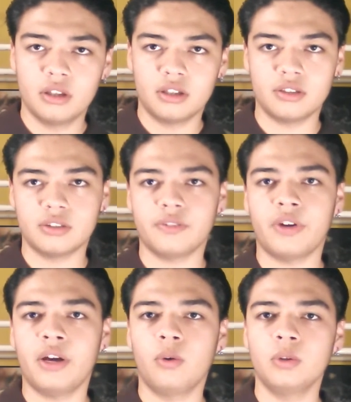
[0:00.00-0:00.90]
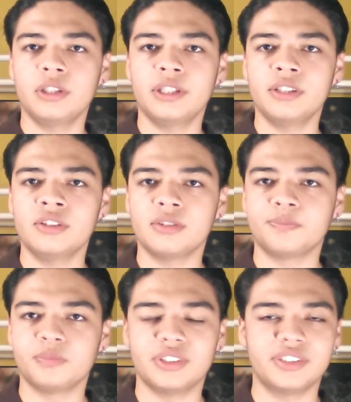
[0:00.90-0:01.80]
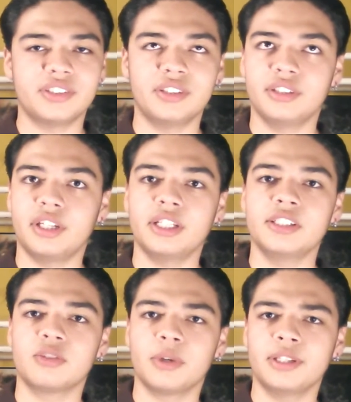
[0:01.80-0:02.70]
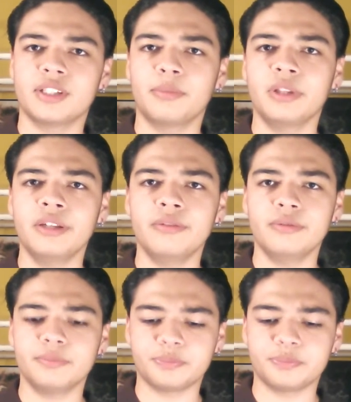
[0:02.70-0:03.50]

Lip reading: because of how old it is, since the 1920s, I believe.